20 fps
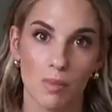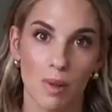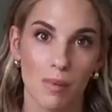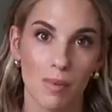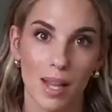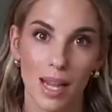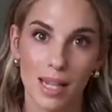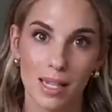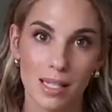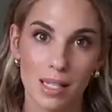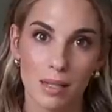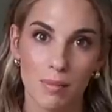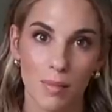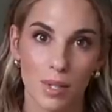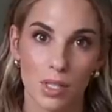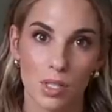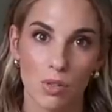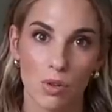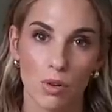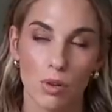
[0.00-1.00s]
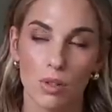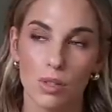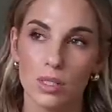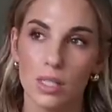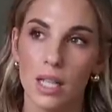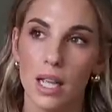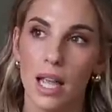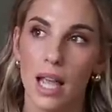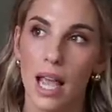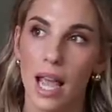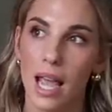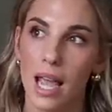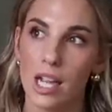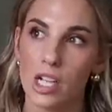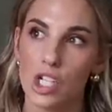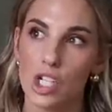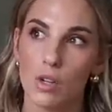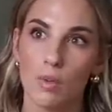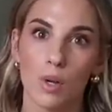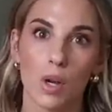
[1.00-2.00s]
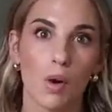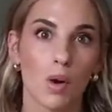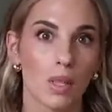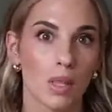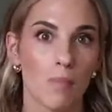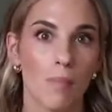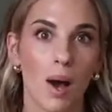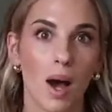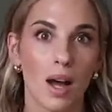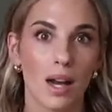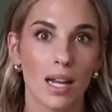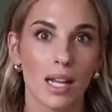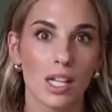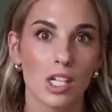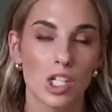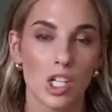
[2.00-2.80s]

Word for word: maybe 18 months old and she would go on the potty.